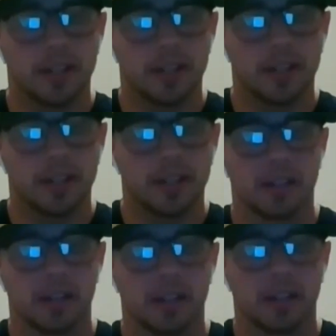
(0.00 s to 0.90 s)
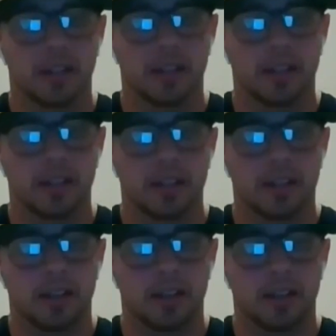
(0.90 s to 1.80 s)
probably have to
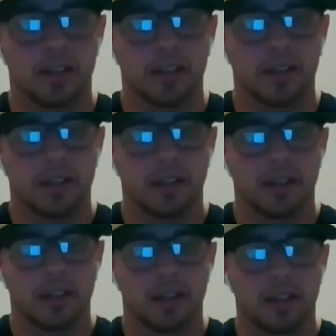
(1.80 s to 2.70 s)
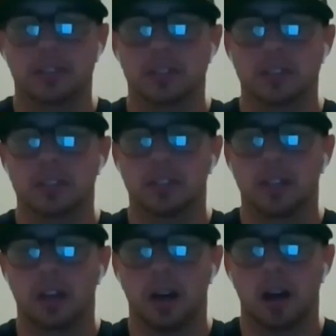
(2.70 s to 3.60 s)
say it'd be
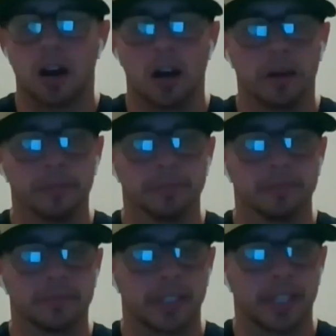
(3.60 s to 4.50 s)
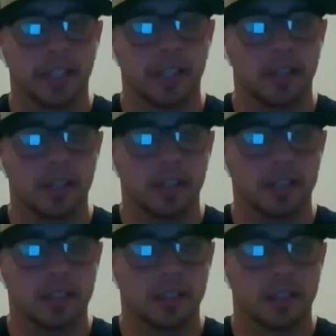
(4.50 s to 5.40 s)
probably Merce. When